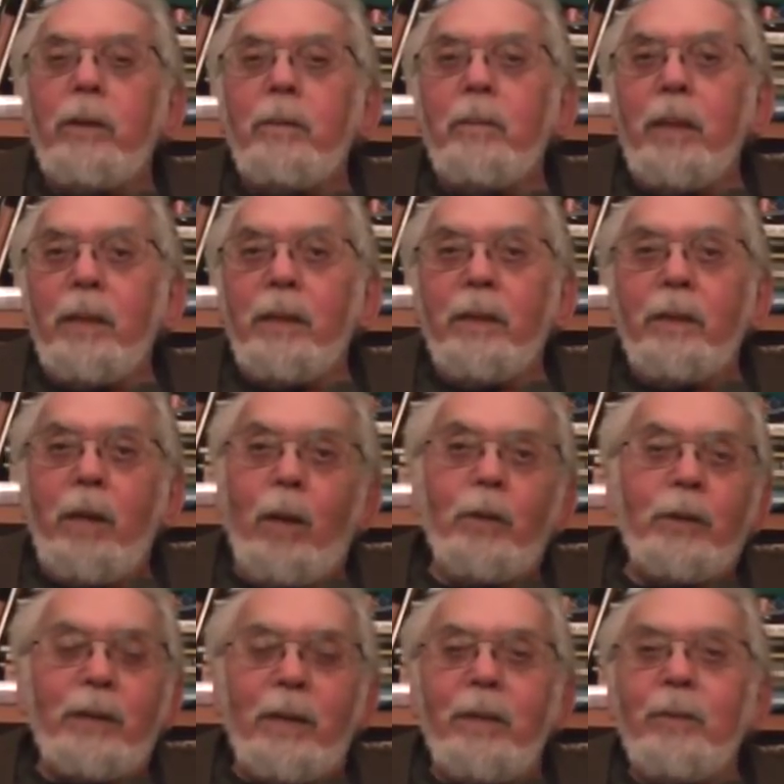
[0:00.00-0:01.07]
in my thing. No,
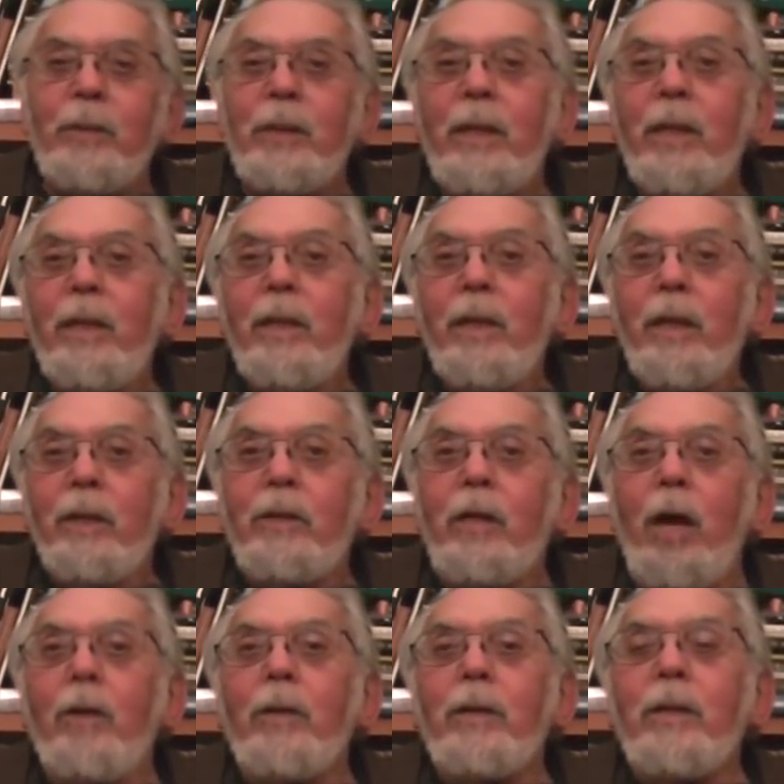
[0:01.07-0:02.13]
it said it was a
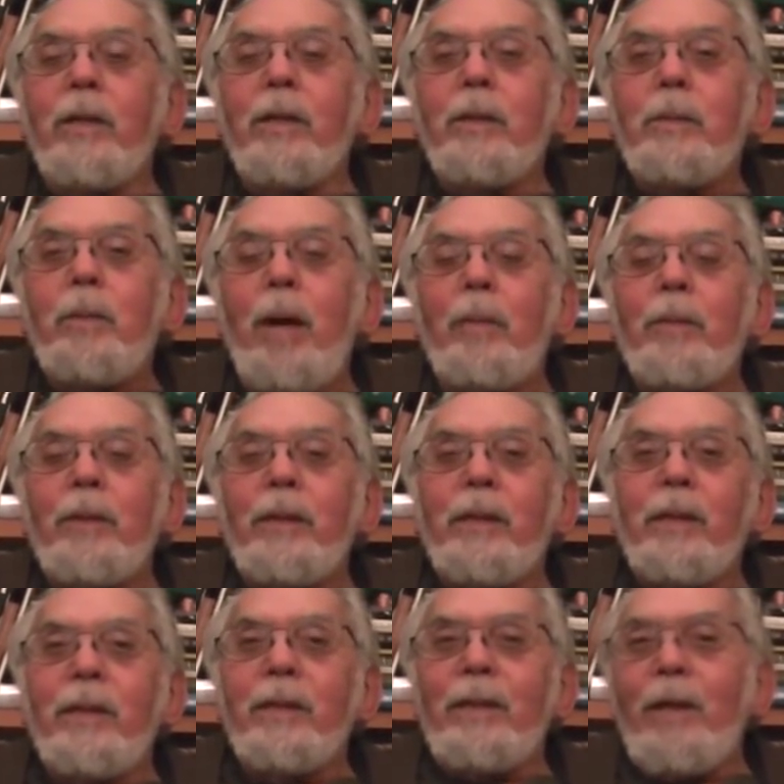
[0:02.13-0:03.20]
turret on his property,
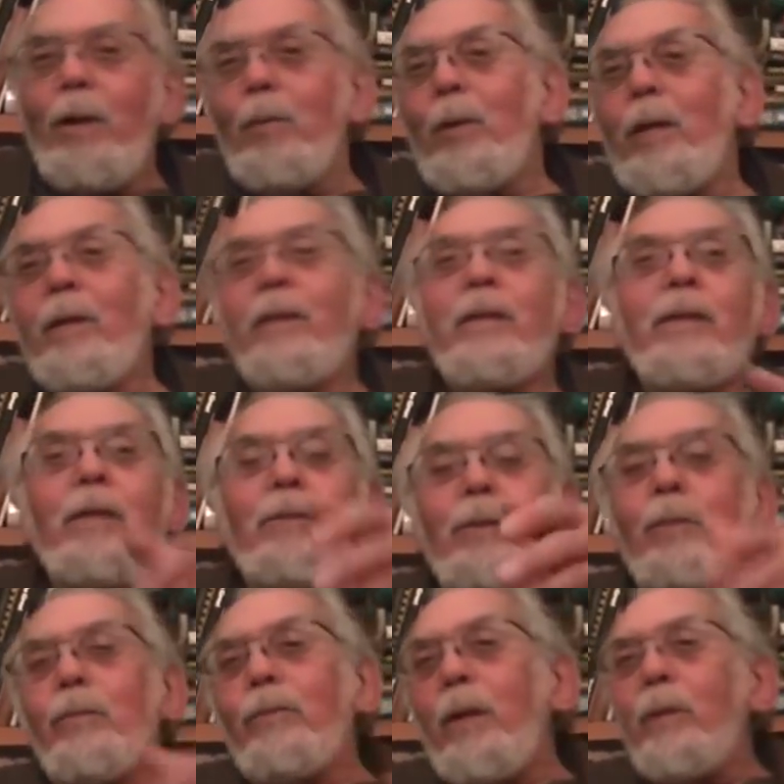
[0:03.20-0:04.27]
and he said, oh, well, let's
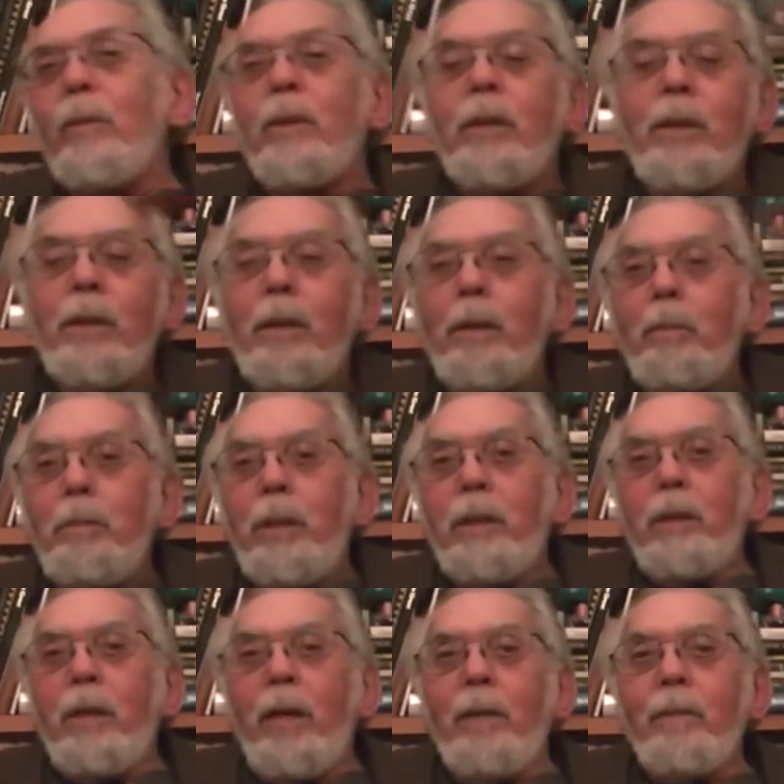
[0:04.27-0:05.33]
have some fun, we'll
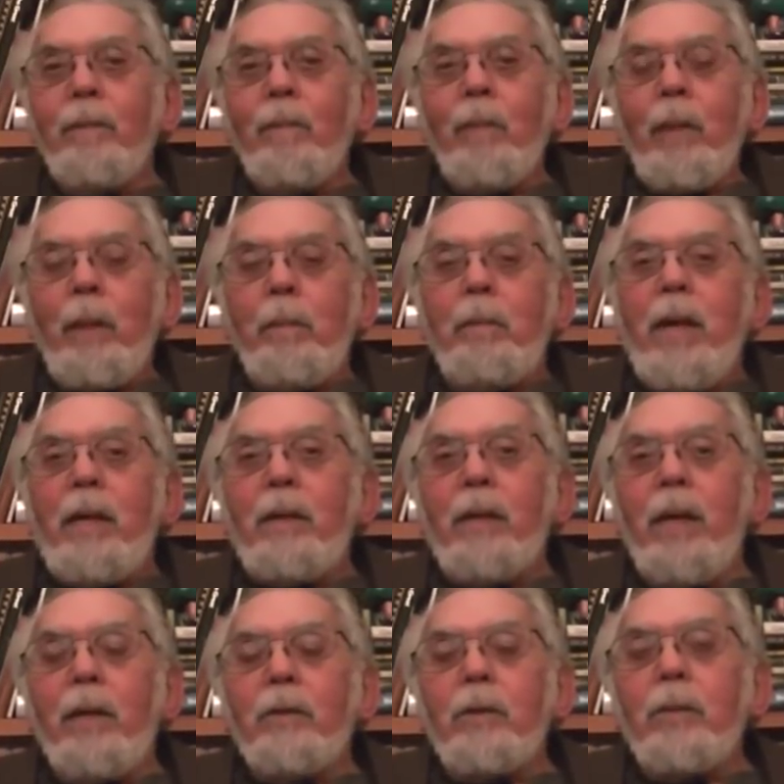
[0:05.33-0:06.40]
build our manor
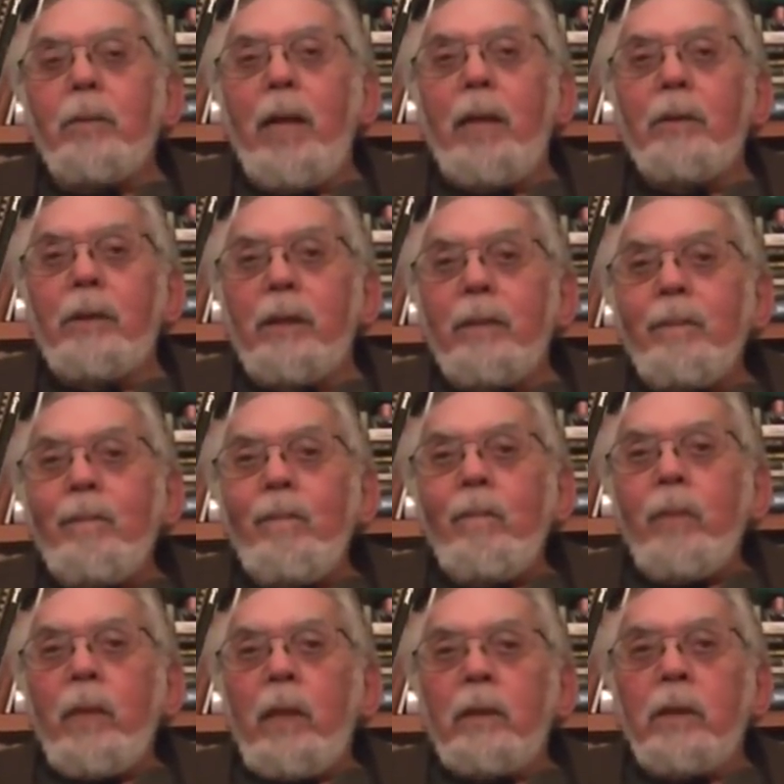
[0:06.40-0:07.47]
house around it.
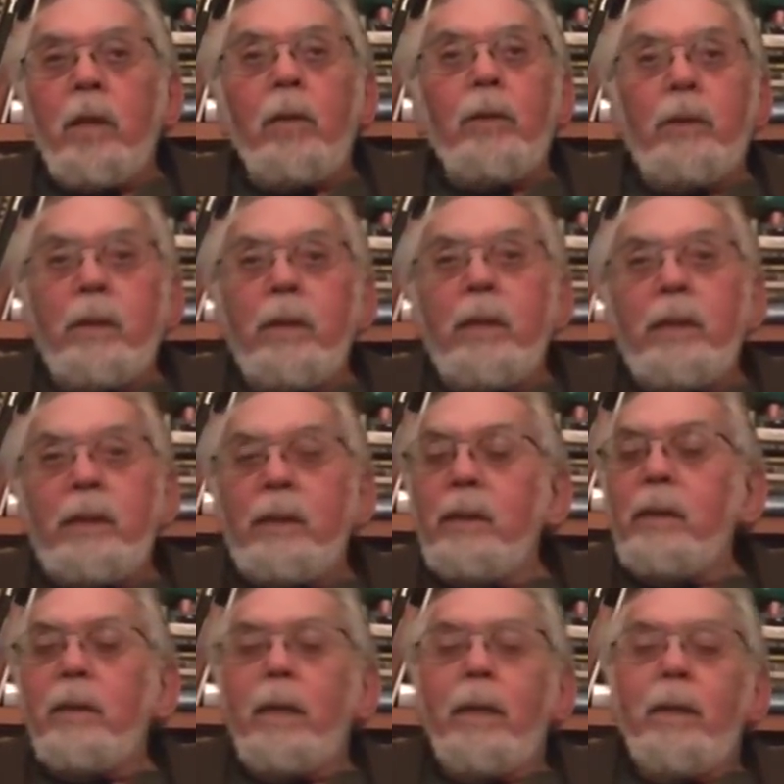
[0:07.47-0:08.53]
So this is